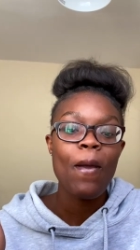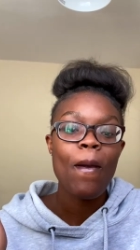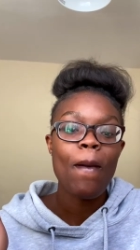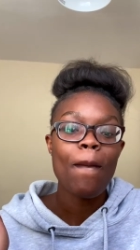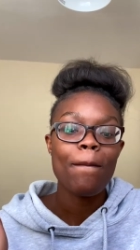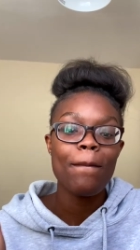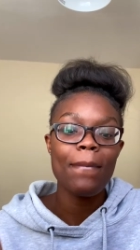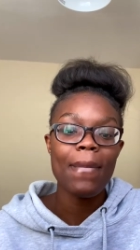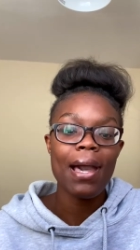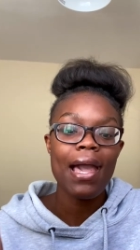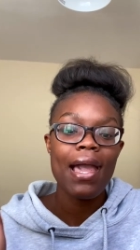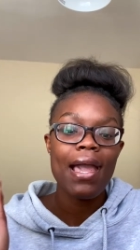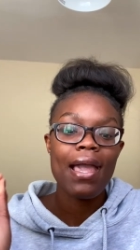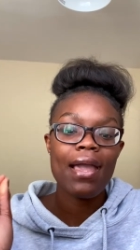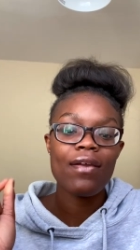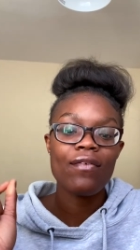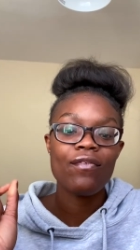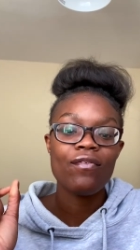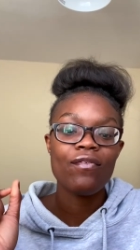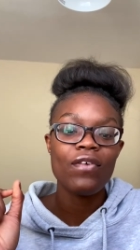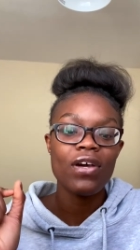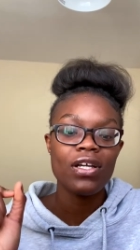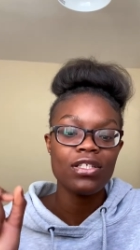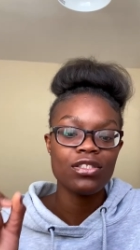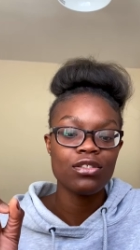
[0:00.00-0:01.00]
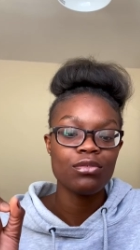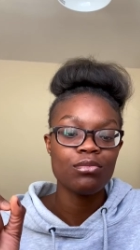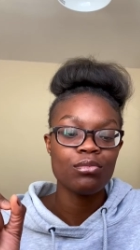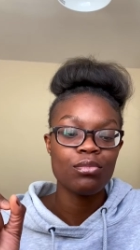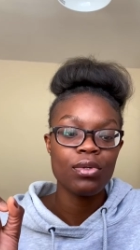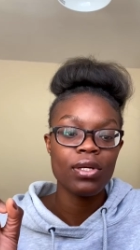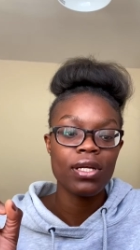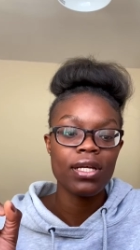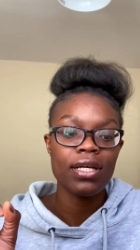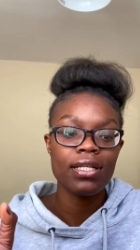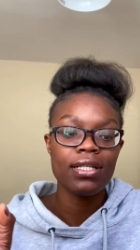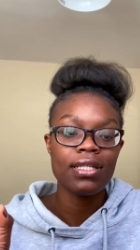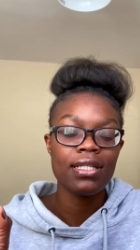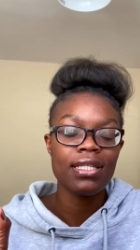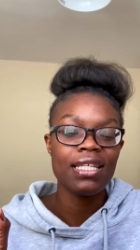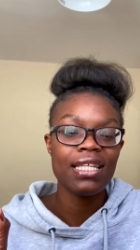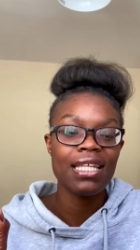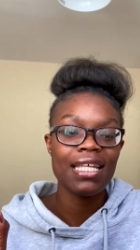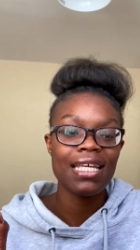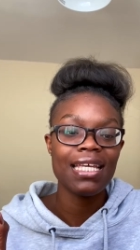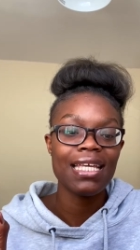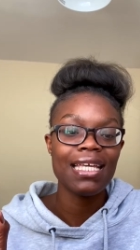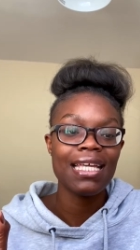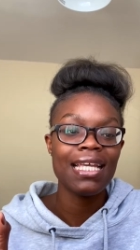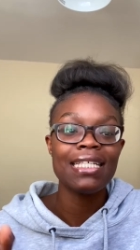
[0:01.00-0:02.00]
my fashion brand,
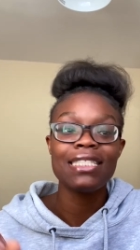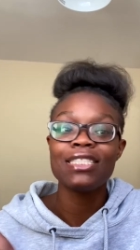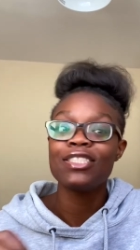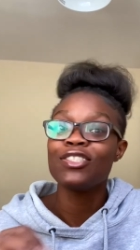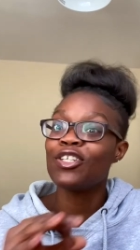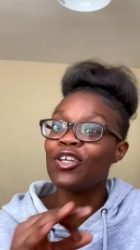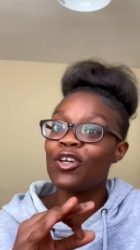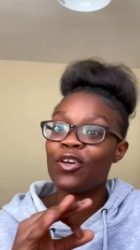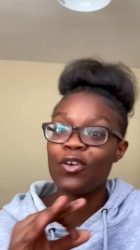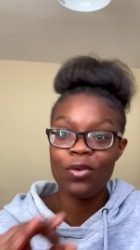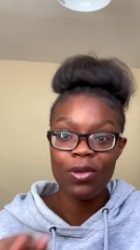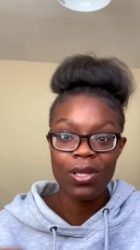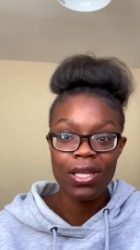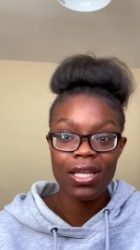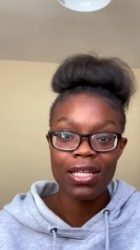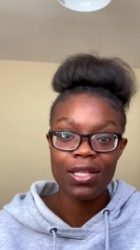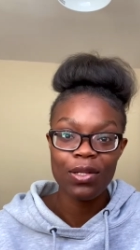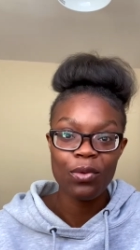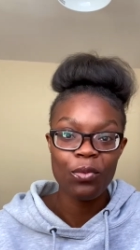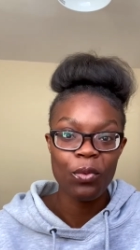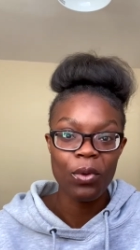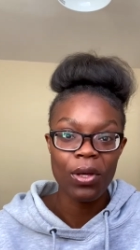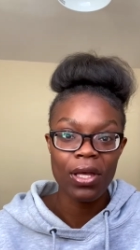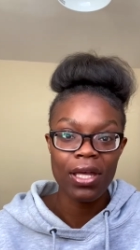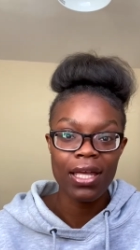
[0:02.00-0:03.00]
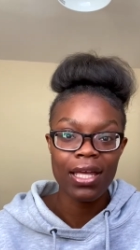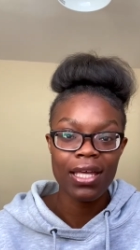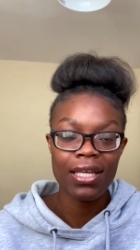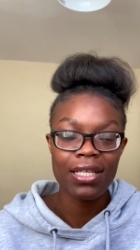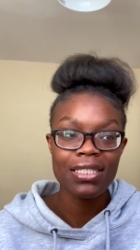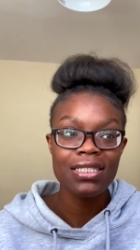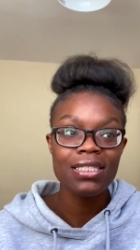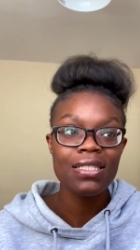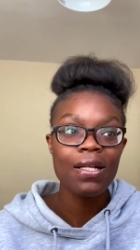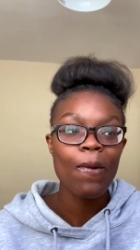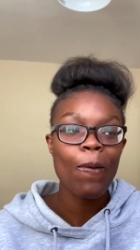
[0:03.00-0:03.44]
is not going anywhere.